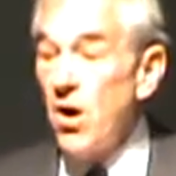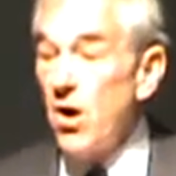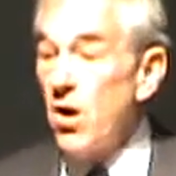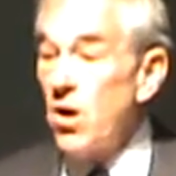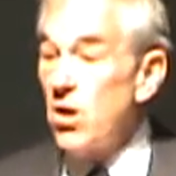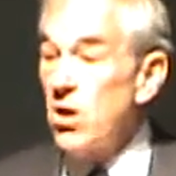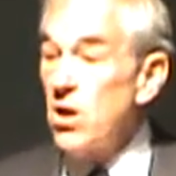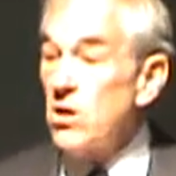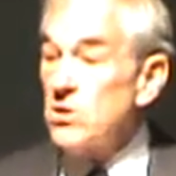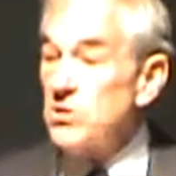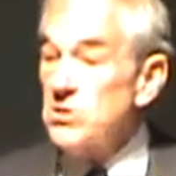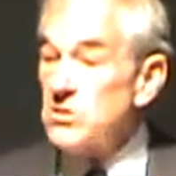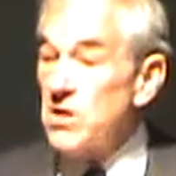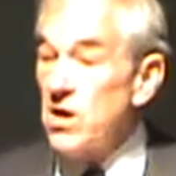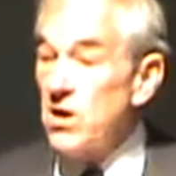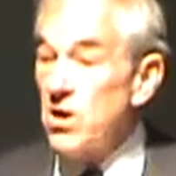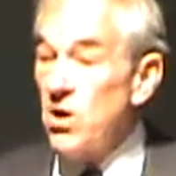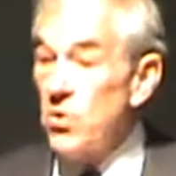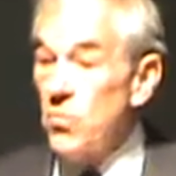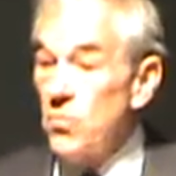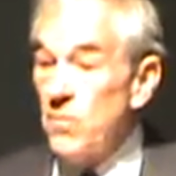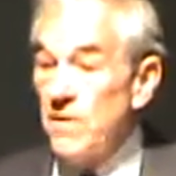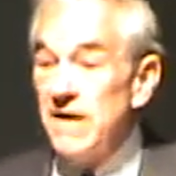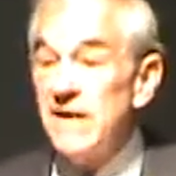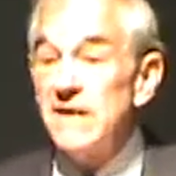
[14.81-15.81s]

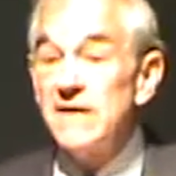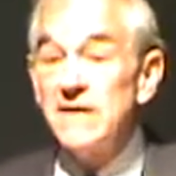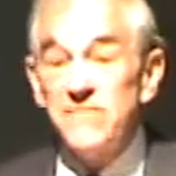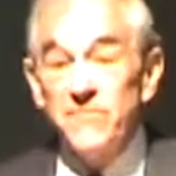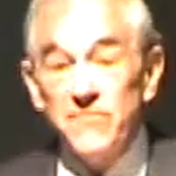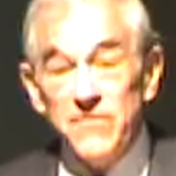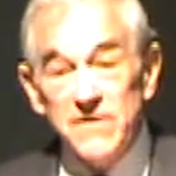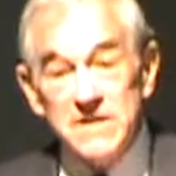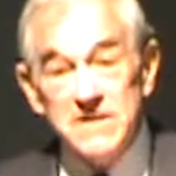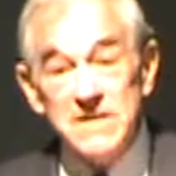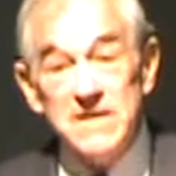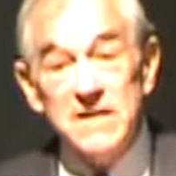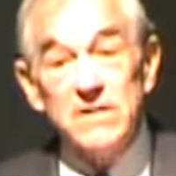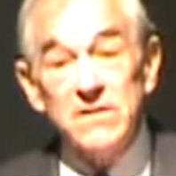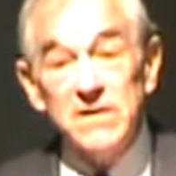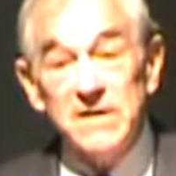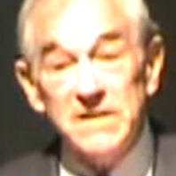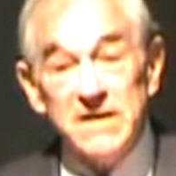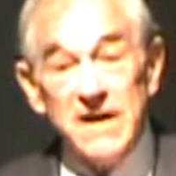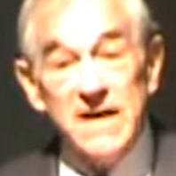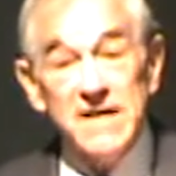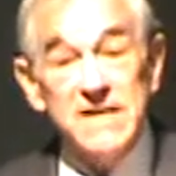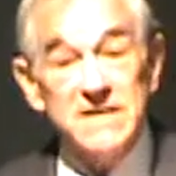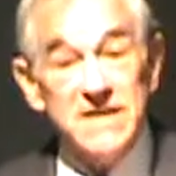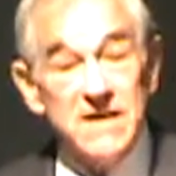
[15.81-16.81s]
Also, it
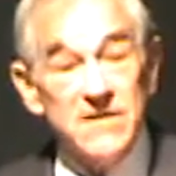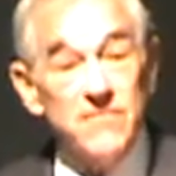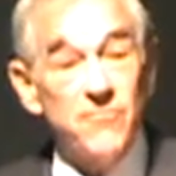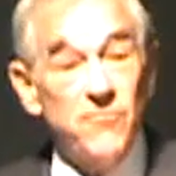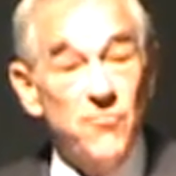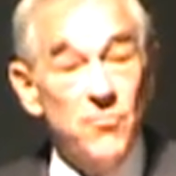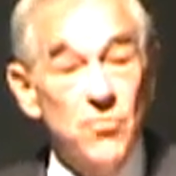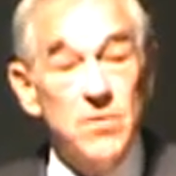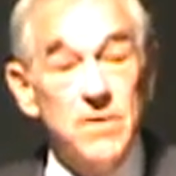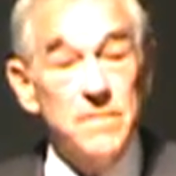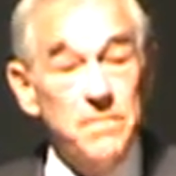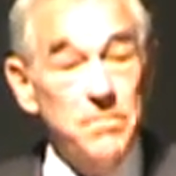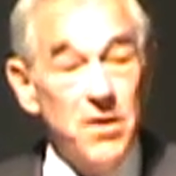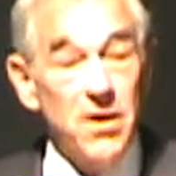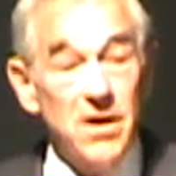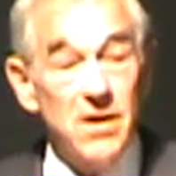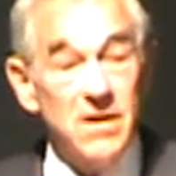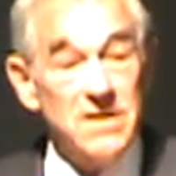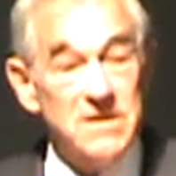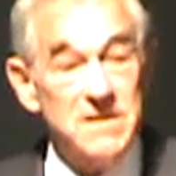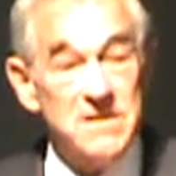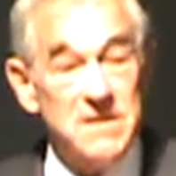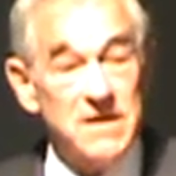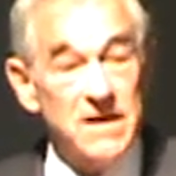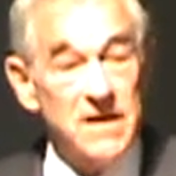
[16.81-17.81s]
facilitates our foreign
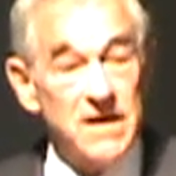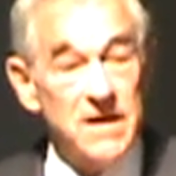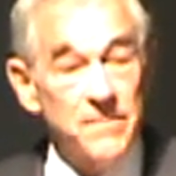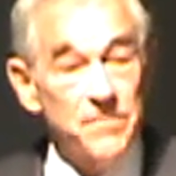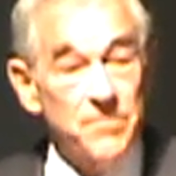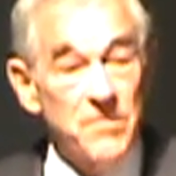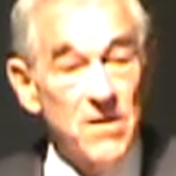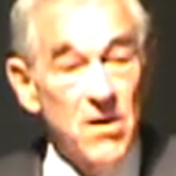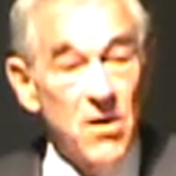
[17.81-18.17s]
policy.